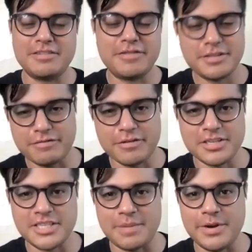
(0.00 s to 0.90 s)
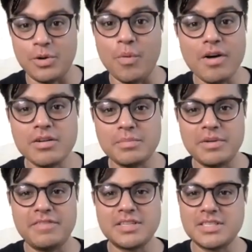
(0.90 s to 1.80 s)
If it's your first time here, welcome.
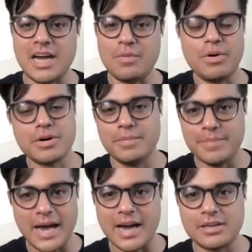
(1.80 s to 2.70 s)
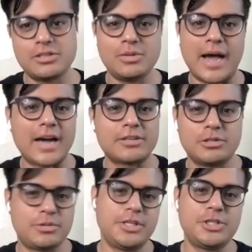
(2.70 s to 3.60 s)
If it's not, welcome back to
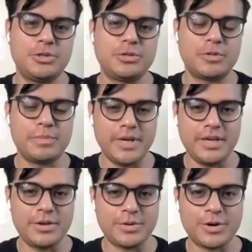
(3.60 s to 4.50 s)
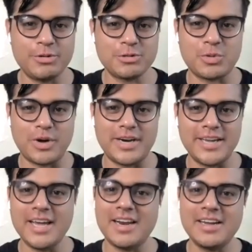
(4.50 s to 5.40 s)
Actors with Issues with me, your host, Juan
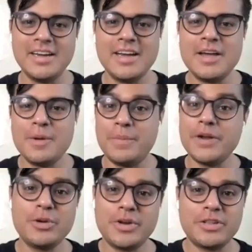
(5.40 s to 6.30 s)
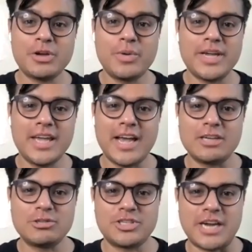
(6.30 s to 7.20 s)
Ayala, bringing you another quick and
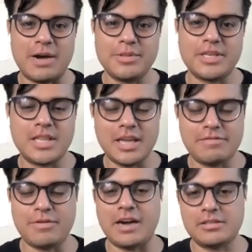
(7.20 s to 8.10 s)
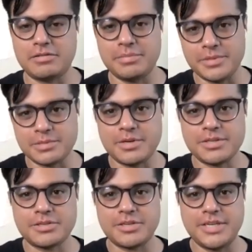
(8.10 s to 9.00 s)
casual chat with a delightful actor from the
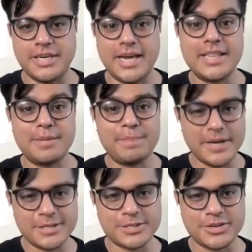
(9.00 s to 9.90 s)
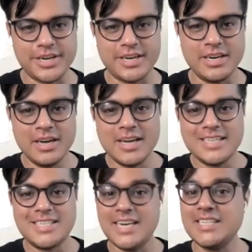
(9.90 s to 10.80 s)
small screen and the big screen.
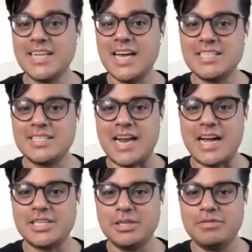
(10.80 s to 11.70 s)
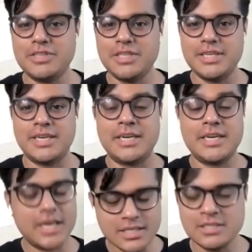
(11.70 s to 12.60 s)
Today's guest is an actor you've seen in
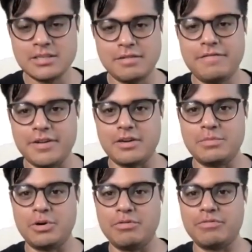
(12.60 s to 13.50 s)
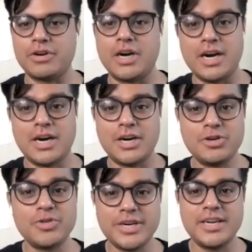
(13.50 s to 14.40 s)
dozens of film, over
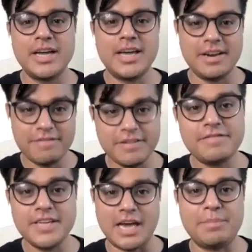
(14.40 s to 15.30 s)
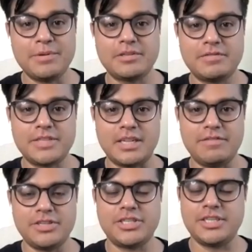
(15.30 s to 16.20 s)
150 episodes of
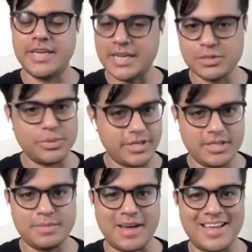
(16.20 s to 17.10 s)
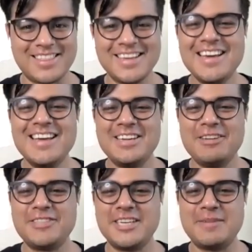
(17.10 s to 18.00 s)
television. Yes, we did the math.
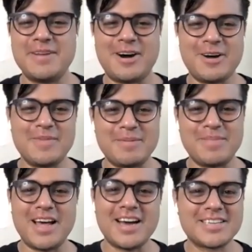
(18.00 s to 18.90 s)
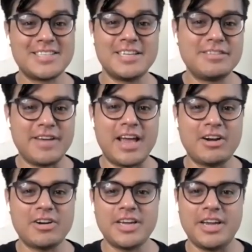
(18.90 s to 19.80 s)
You've seen him in On My Block, Sons of
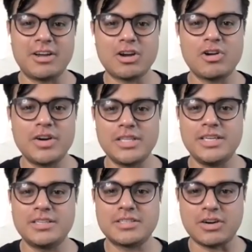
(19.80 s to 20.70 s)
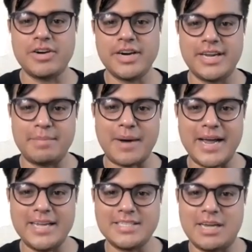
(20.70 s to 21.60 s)
Anarchy, and currently starring in
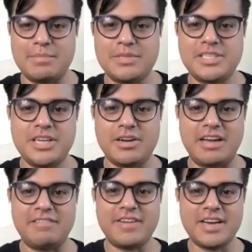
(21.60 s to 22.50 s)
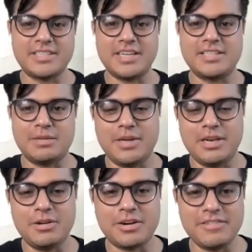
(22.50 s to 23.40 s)
Mayans MC on FX. It's
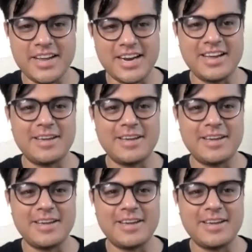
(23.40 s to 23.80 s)
Emilio Rivera.